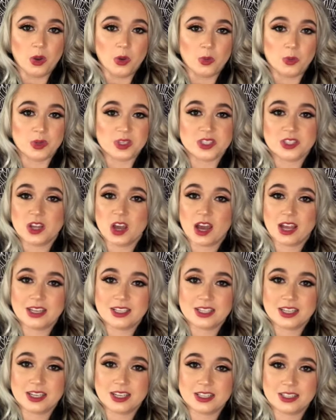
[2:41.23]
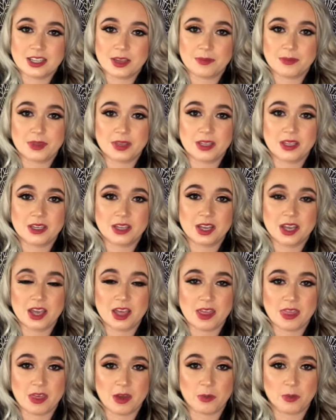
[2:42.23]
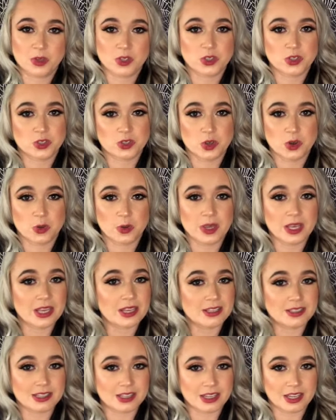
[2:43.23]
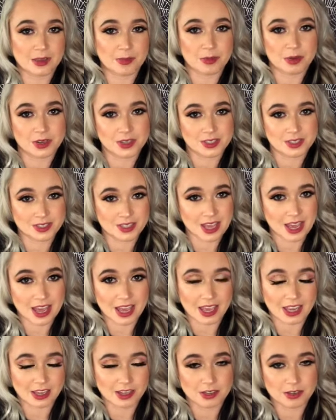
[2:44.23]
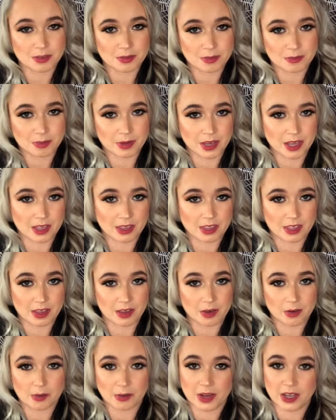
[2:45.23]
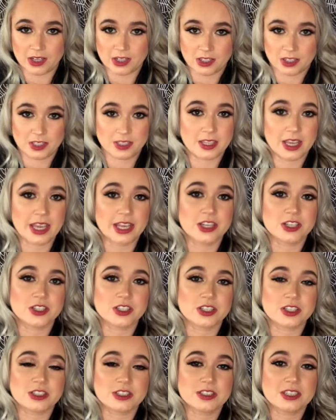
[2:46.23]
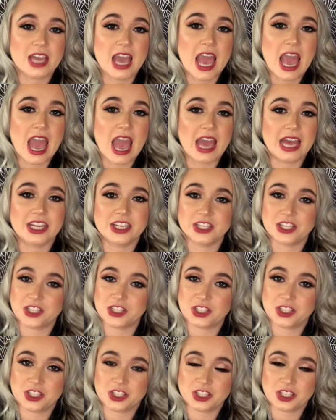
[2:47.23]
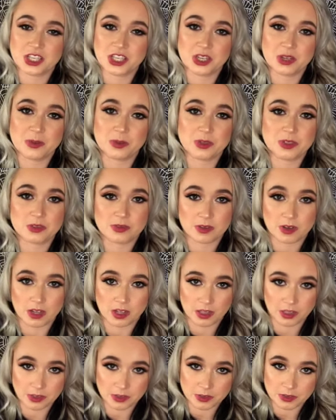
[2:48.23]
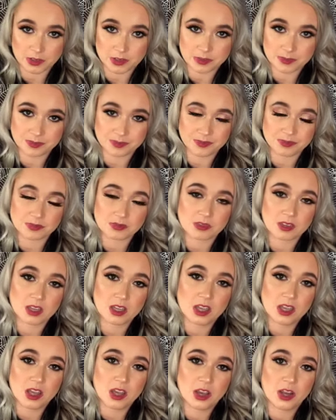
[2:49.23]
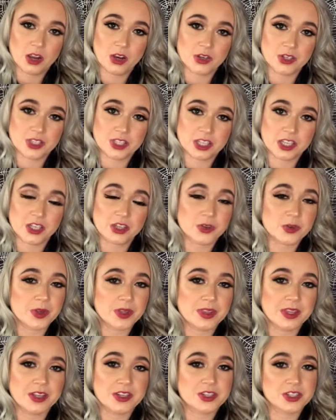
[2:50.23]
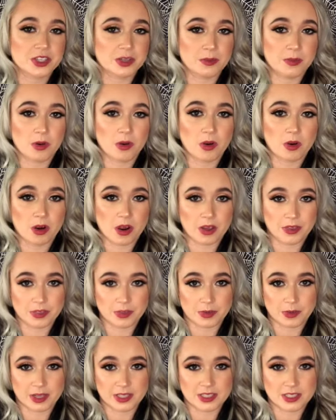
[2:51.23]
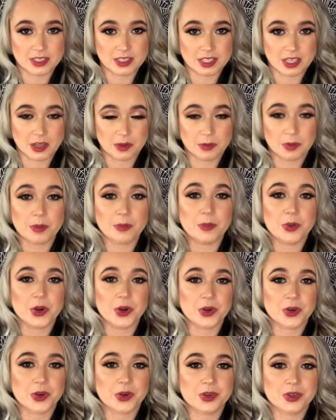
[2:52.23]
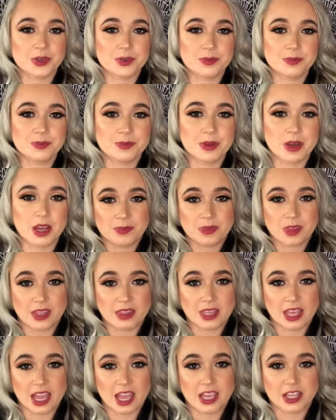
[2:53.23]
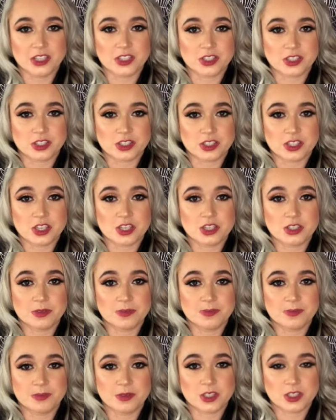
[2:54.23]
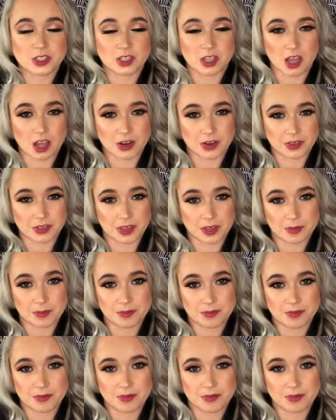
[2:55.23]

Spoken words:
was not something that was so easily put aside by the righteous angels, and she was followed. Her children that she bore at the Red Sea were murdered, and the angels slaughtered them.